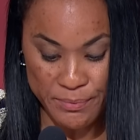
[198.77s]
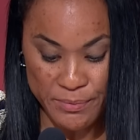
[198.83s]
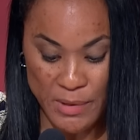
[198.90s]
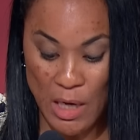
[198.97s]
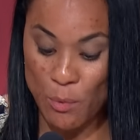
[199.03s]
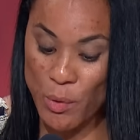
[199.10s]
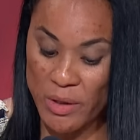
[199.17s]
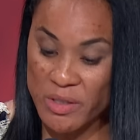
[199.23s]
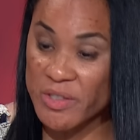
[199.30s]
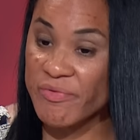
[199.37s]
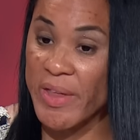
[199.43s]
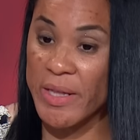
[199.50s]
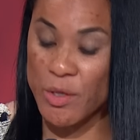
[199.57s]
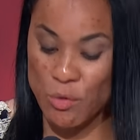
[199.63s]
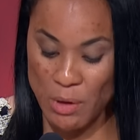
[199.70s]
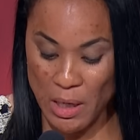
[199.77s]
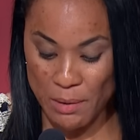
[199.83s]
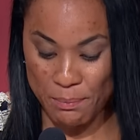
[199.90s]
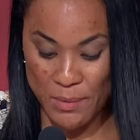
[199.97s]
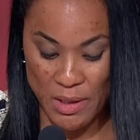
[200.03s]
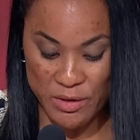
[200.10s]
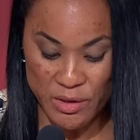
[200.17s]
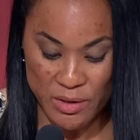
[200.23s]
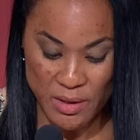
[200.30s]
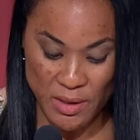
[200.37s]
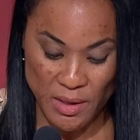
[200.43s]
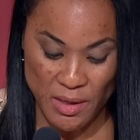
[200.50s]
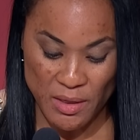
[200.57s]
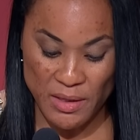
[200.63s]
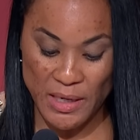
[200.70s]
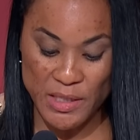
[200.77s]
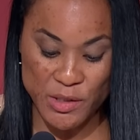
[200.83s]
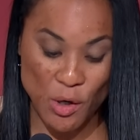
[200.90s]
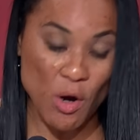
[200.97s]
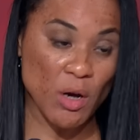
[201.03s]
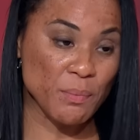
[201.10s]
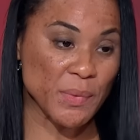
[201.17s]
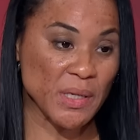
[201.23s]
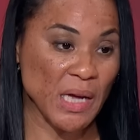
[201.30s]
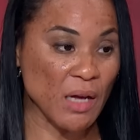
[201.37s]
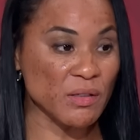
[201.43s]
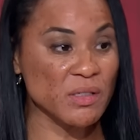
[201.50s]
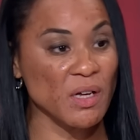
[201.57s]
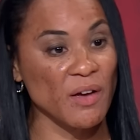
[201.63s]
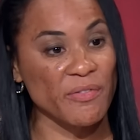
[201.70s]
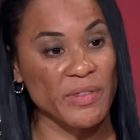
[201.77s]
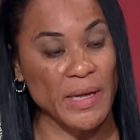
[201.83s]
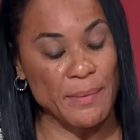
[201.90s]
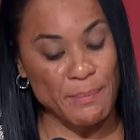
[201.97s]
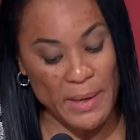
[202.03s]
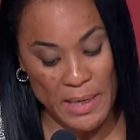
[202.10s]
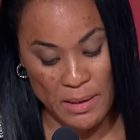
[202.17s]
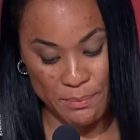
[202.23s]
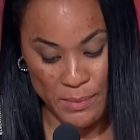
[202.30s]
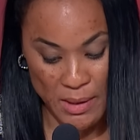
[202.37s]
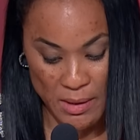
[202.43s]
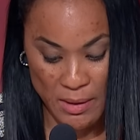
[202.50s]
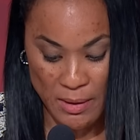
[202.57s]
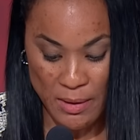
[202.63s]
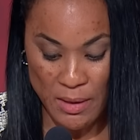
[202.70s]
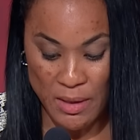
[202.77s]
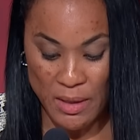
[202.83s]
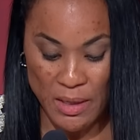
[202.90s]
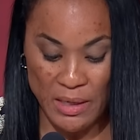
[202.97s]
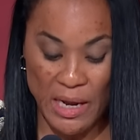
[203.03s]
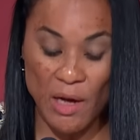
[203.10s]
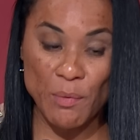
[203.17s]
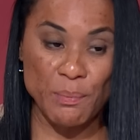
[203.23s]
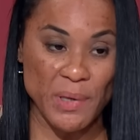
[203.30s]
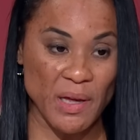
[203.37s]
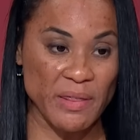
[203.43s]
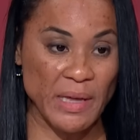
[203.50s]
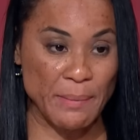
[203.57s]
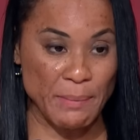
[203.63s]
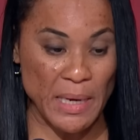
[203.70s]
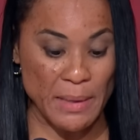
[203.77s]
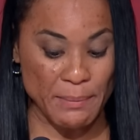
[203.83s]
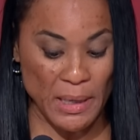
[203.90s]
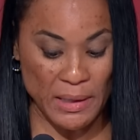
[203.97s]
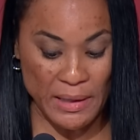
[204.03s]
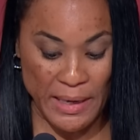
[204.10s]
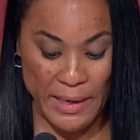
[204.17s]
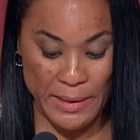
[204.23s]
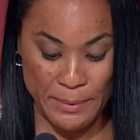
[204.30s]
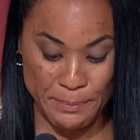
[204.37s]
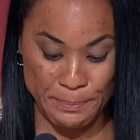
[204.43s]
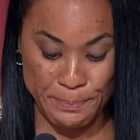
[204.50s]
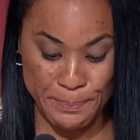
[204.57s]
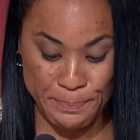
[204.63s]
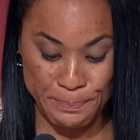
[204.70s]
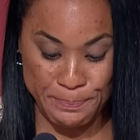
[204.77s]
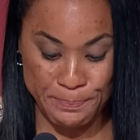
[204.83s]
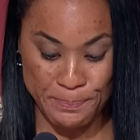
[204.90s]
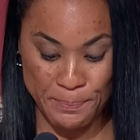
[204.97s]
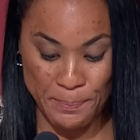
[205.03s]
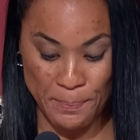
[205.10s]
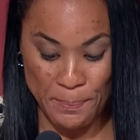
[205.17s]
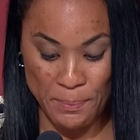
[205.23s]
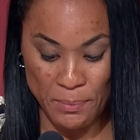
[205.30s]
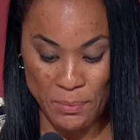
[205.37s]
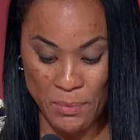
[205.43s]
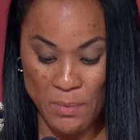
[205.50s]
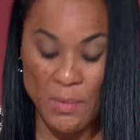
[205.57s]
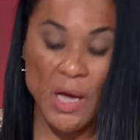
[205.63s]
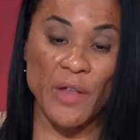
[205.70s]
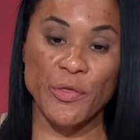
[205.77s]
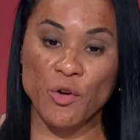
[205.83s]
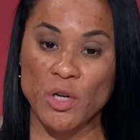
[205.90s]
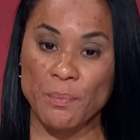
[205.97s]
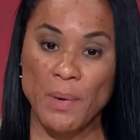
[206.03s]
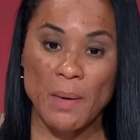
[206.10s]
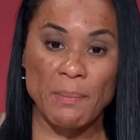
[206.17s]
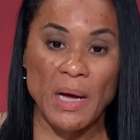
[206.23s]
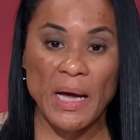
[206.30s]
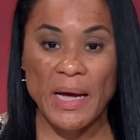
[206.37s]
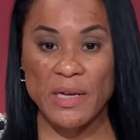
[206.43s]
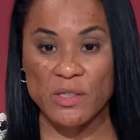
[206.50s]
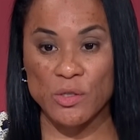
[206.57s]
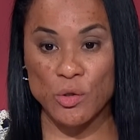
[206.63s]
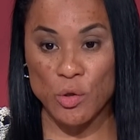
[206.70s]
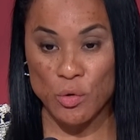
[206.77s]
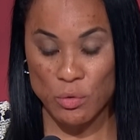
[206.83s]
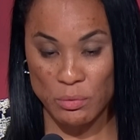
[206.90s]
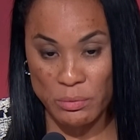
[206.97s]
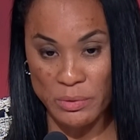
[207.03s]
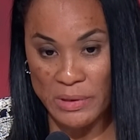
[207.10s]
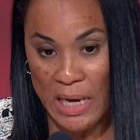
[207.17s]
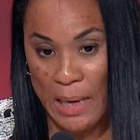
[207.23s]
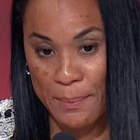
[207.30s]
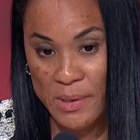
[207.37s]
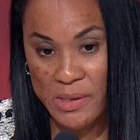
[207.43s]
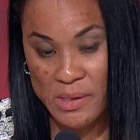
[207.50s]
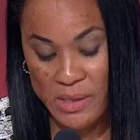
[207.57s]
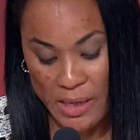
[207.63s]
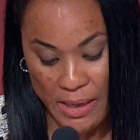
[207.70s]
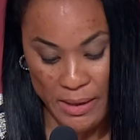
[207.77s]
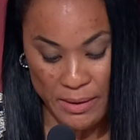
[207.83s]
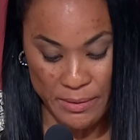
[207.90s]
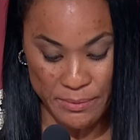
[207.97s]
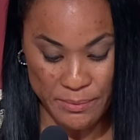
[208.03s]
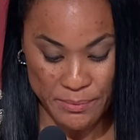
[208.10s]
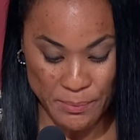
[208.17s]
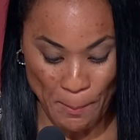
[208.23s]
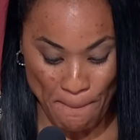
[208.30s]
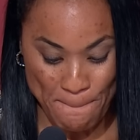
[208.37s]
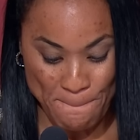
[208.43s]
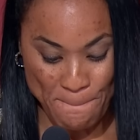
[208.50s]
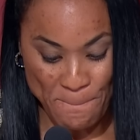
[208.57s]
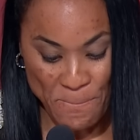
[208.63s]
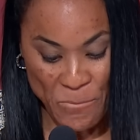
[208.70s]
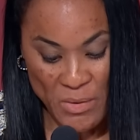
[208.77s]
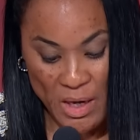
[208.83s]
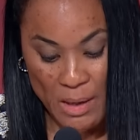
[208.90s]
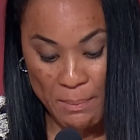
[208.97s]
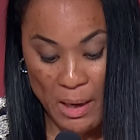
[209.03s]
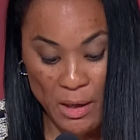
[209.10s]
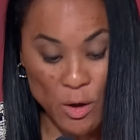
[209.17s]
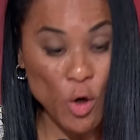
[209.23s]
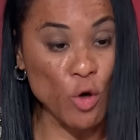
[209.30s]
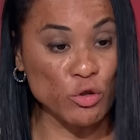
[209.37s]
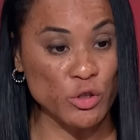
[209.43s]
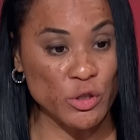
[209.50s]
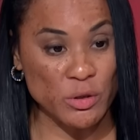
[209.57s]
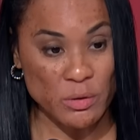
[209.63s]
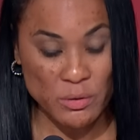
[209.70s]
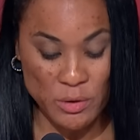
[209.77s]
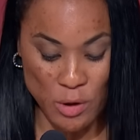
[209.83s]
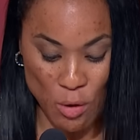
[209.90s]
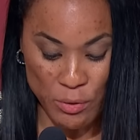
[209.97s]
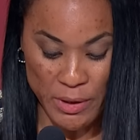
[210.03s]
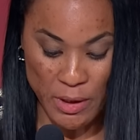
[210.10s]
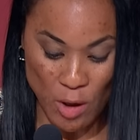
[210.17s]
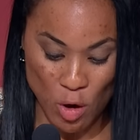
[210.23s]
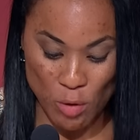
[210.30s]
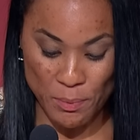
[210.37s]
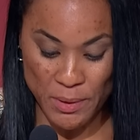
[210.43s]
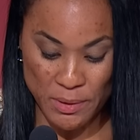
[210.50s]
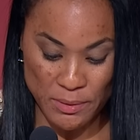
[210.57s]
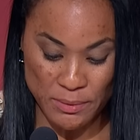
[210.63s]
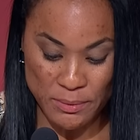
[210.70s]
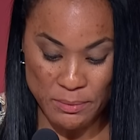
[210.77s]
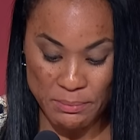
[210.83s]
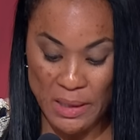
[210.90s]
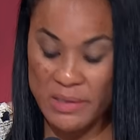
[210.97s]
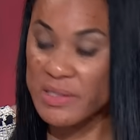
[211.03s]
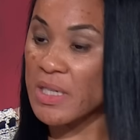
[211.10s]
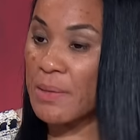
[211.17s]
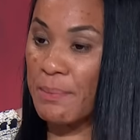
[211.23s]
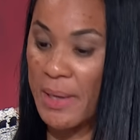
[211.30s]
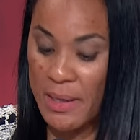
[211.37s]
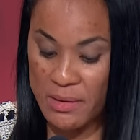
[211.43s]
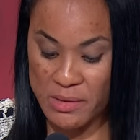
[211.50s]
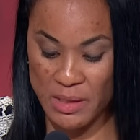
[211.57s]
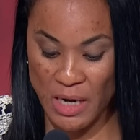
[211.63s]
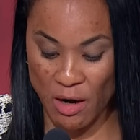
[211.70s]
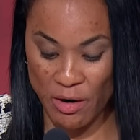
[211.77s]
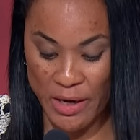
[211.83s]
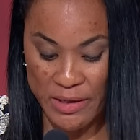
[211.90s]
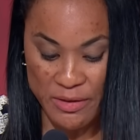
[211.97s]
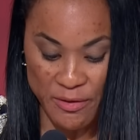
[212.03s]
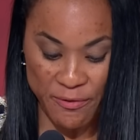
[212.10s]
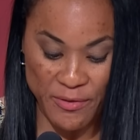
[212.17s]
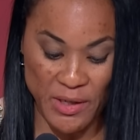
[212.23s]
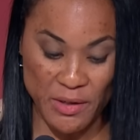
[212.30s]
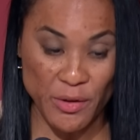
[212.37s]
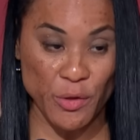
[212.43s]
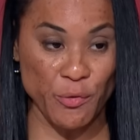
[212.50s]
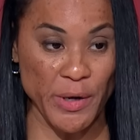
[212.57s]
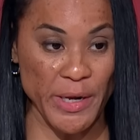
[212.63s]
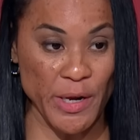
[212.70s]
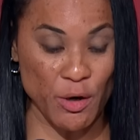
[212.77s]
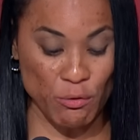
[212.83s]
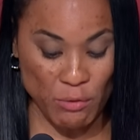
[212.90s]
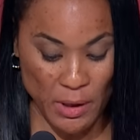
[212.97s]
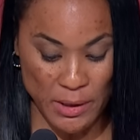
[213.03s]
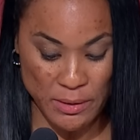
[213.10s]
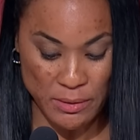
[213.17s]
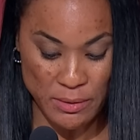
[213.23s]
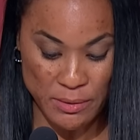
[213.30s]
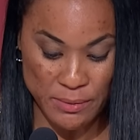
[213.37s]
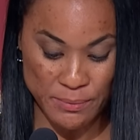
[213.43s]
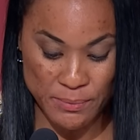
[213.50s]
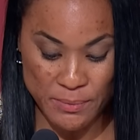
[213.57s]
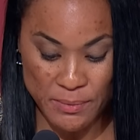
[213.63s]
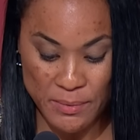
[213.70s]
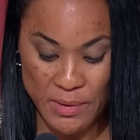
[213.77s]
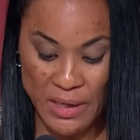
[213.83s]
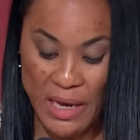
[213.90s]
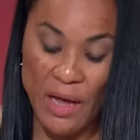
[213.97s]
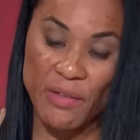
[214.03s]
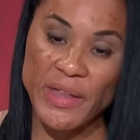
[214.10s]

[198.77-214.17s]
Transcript: I wondered if they knew how much they taught me, how tough they made me, and how big they made my game. I thought about my high school, Dobbins Tech, and my coach, Tony Coma, my teammates in our undefeated 3-year run, and how